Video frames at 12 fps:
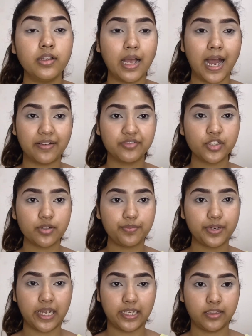After
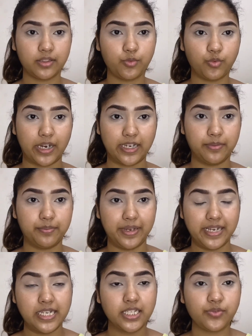applying the white base